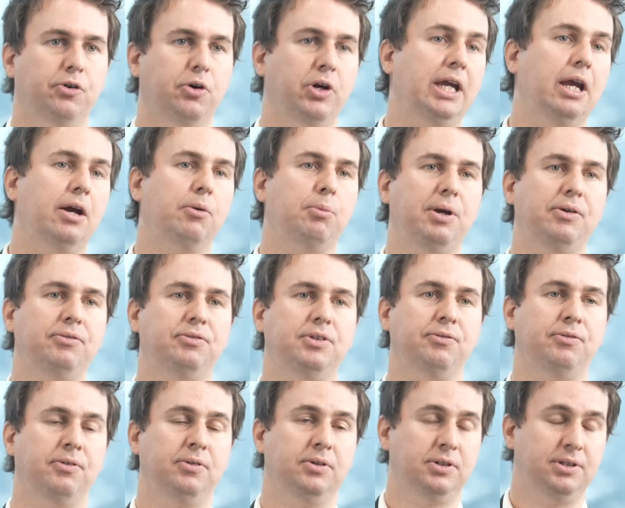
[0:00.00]
here, we've
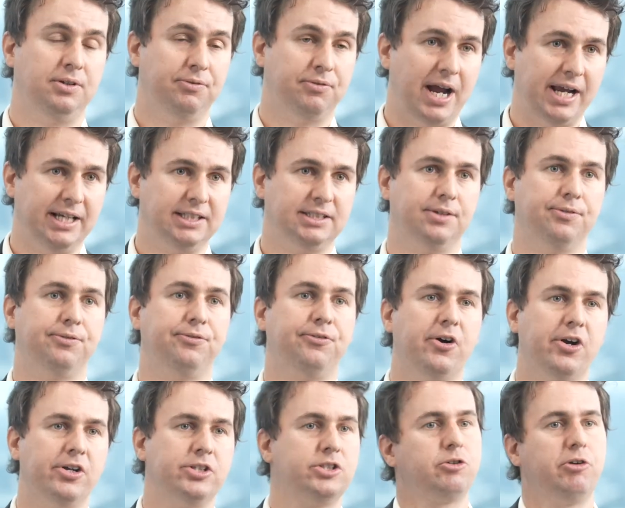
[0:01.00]
devised the
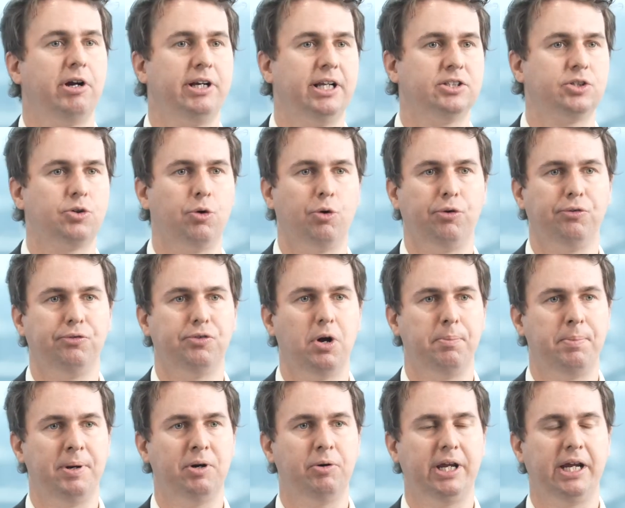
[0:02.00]
first credit scoring for a
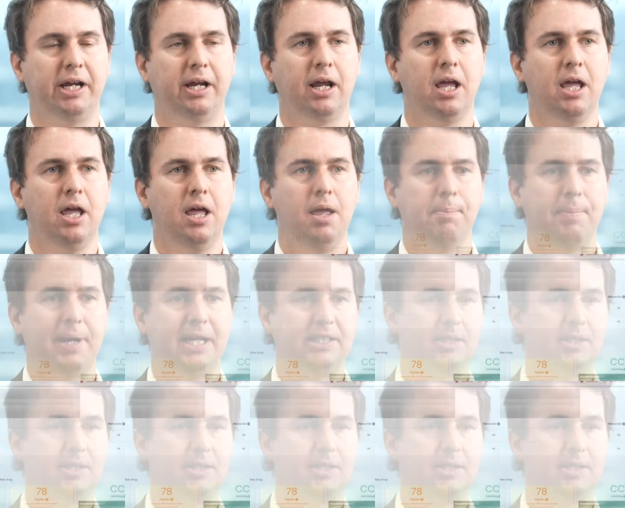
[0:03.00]
building based